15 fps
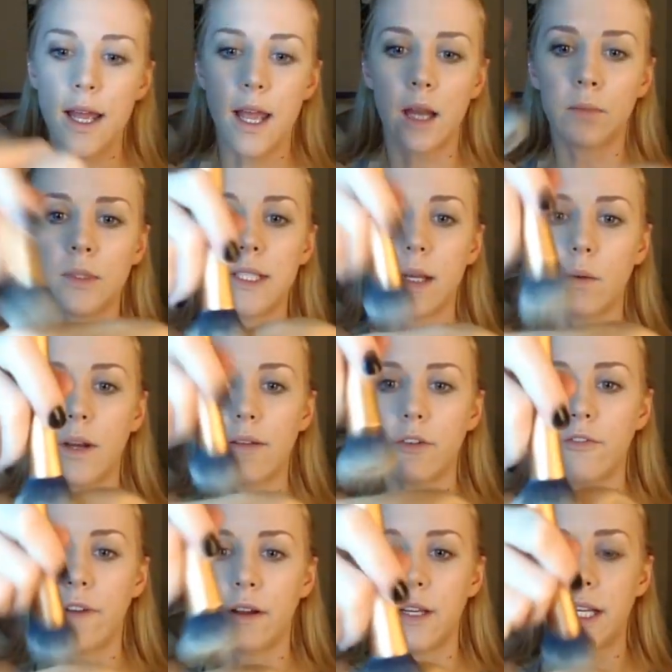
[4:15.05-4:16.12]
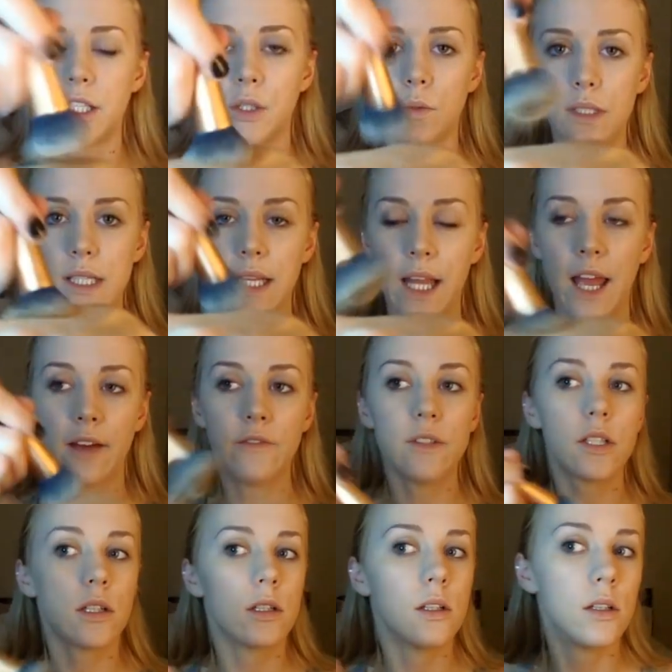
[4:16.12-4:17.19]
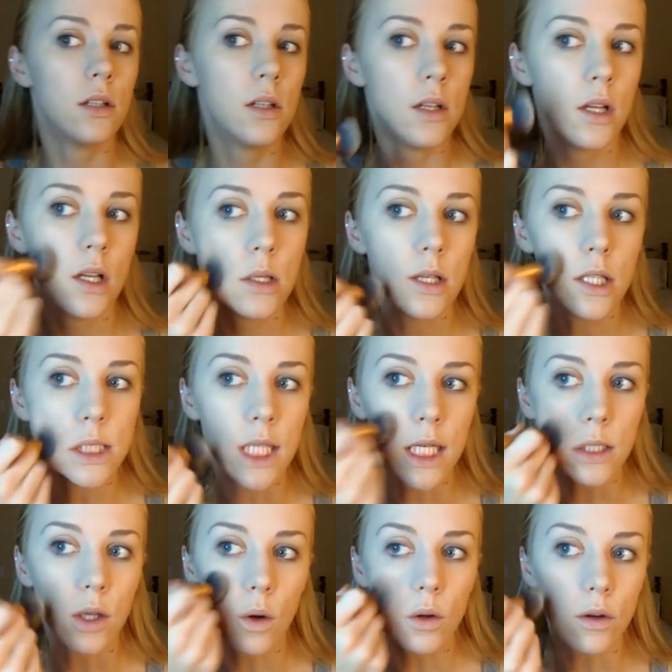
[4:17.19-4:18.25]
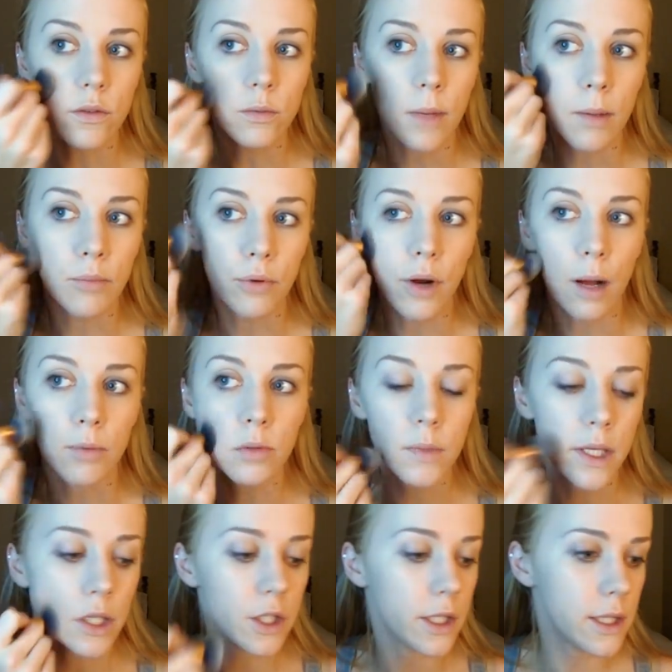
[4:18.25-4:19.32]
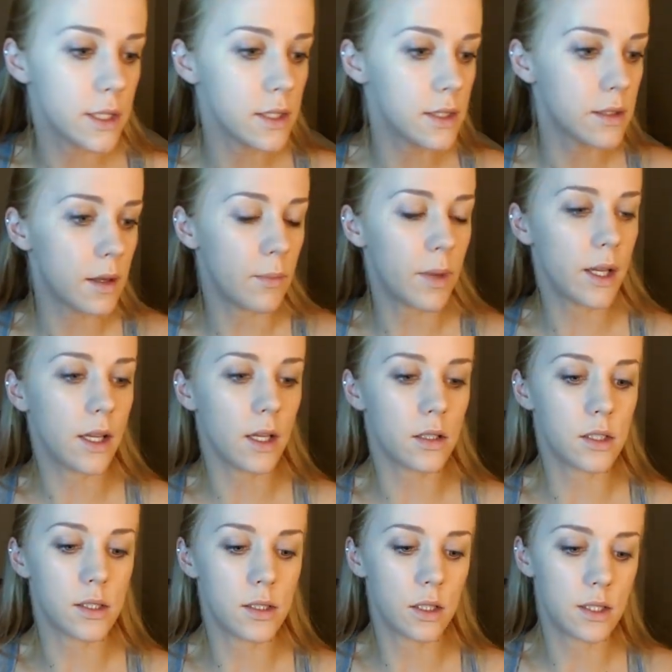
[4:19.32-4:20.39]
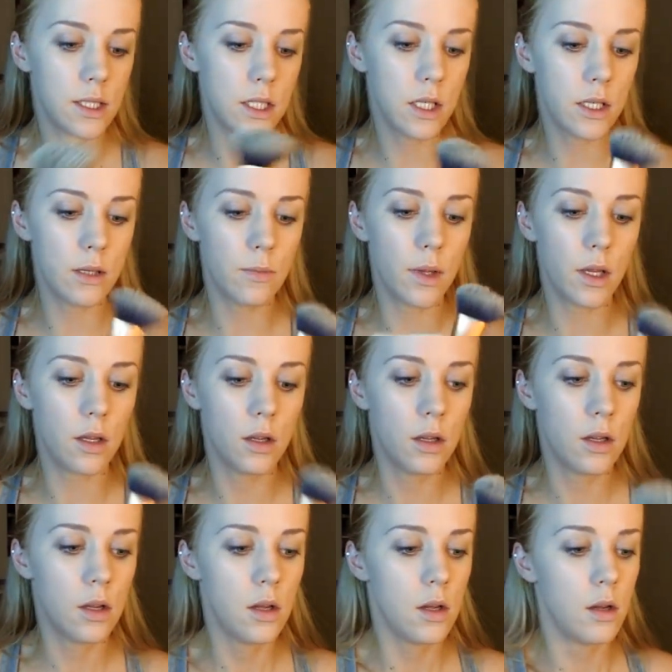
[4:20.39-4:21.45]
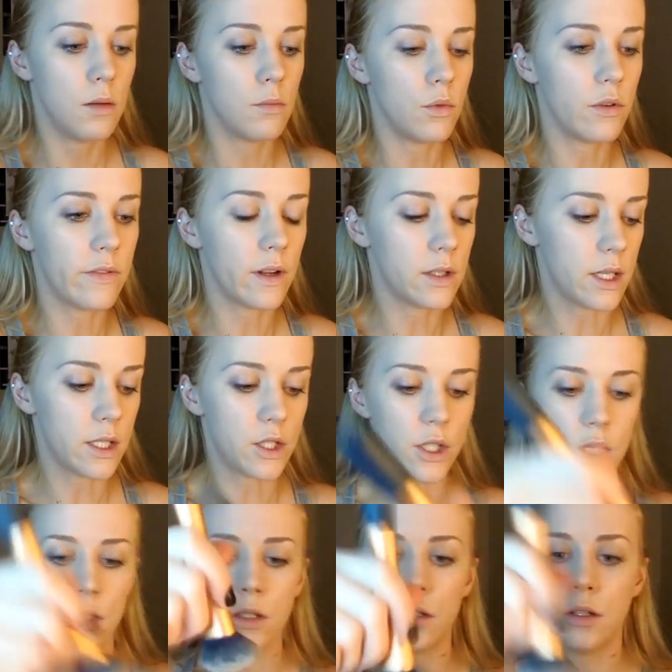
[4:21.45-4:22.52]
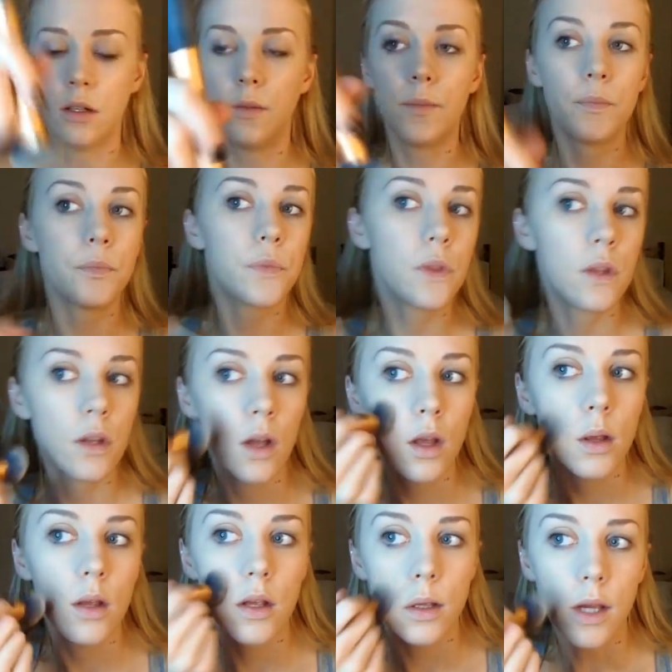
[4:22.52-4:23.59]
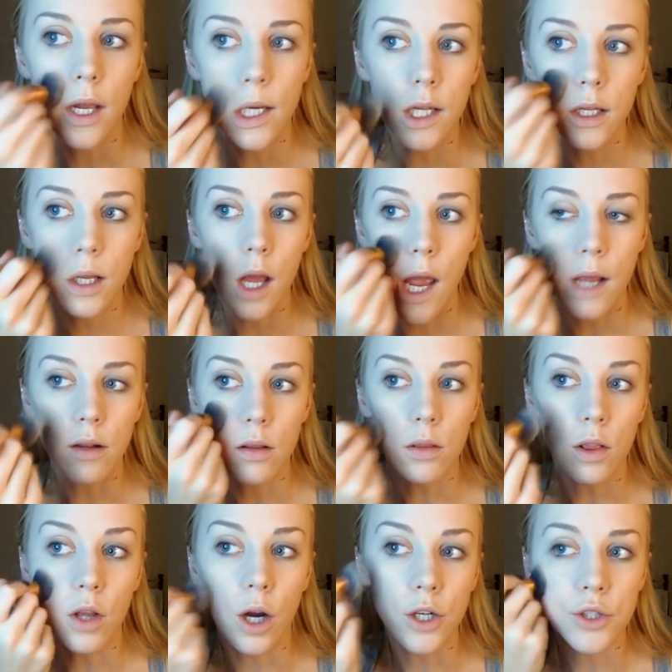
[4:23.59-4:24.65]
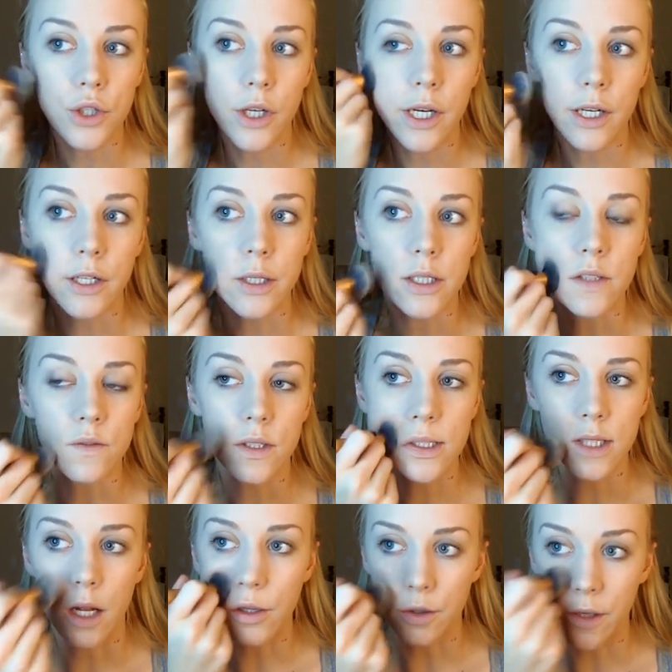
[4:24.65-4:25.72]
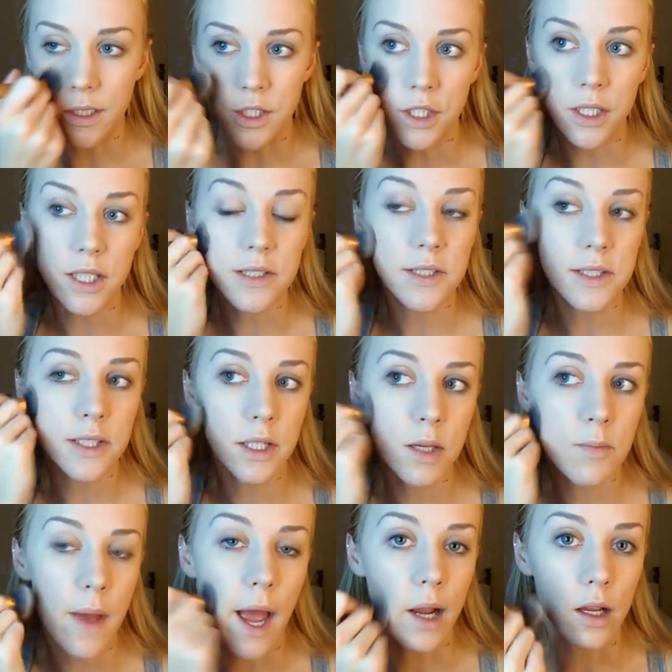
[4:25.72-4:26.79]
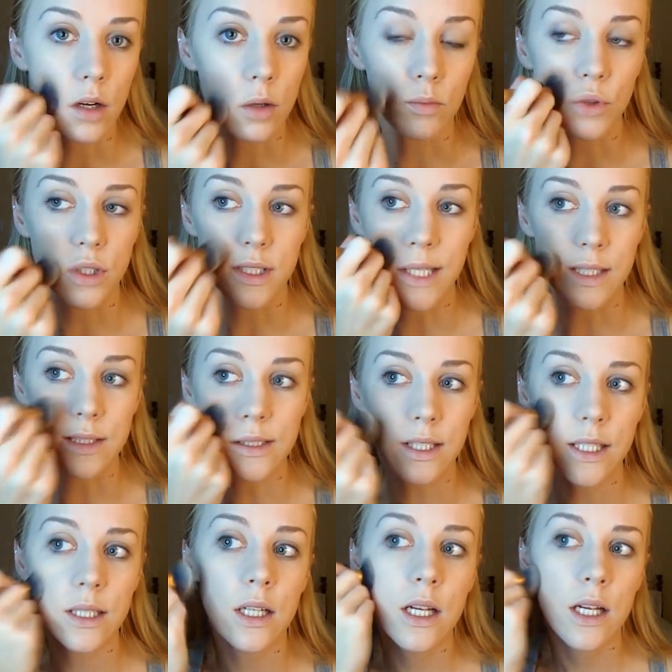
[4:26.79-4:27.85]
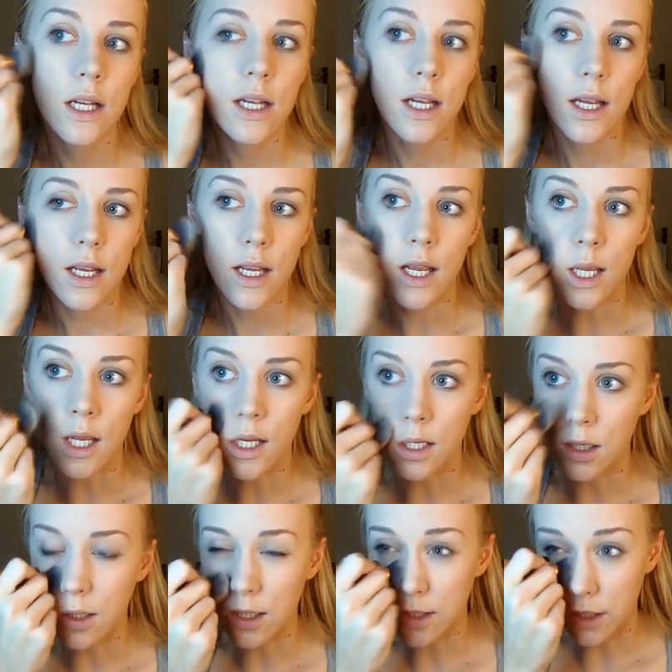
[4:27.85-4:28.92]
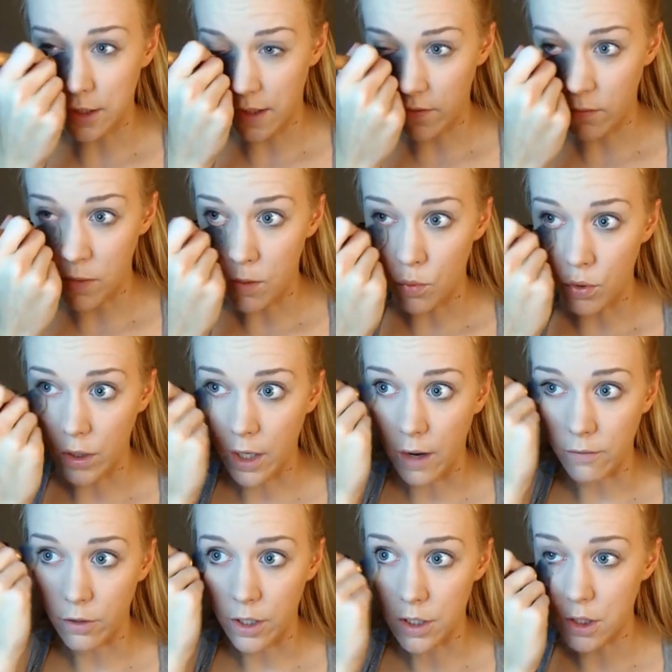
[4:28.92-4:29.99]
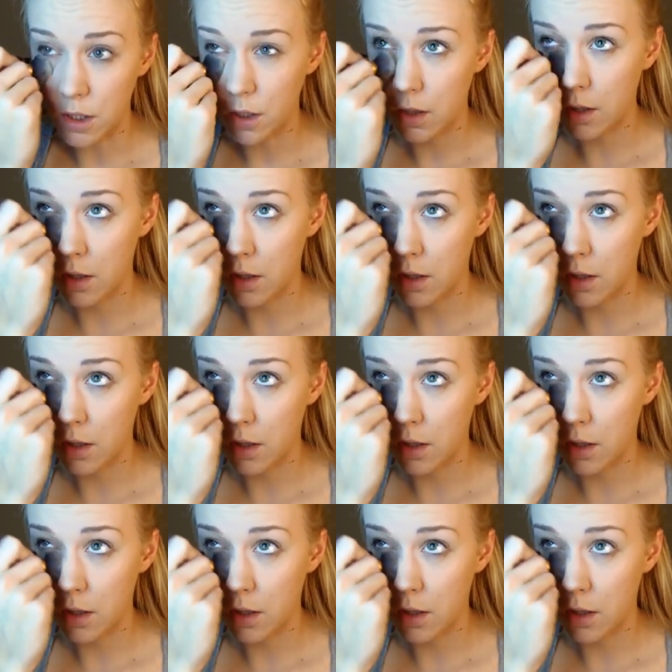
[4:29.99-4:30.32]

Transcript: And I'm going to take whatever foundation was left and kind of go over my problem areas. I might get just a teeny bit more foundation. Any larger areas of discoloration, because it's going to pack it on more densely, and it's just giving me more coverage.